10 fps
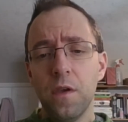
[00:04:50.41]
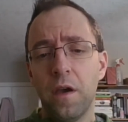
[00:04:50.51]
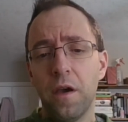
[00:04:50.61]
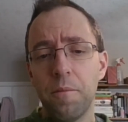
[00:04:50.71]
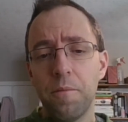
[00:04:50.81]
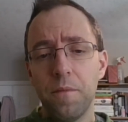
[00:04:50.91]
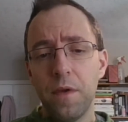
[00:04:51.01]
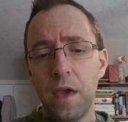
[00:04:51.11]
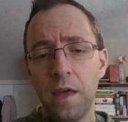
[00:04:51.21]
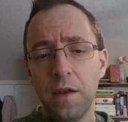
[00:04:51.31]

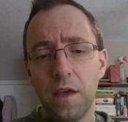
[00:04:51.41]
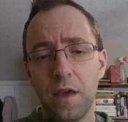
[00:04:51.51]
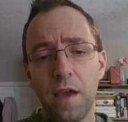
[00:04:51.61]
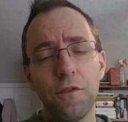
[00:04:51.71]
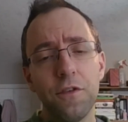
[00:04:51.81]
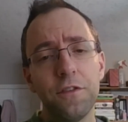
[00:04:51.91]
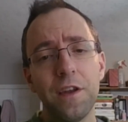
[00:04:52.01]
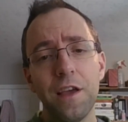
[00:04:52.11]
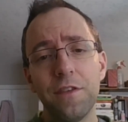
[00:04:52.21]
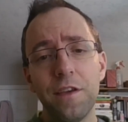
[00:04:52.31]
And every
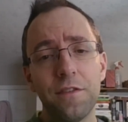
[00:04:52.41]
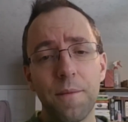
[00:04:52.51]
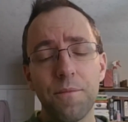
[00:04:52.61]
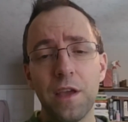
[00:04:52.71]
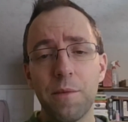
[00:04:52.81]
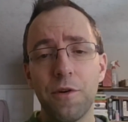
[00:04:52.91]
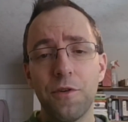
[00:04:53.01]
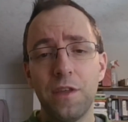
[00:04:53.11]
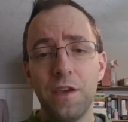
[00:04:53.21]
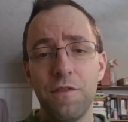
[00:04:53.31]
Sunday, I say something
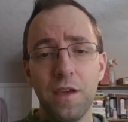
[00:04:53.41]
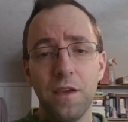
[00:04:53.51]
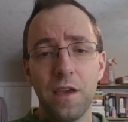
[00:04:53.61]
about giving.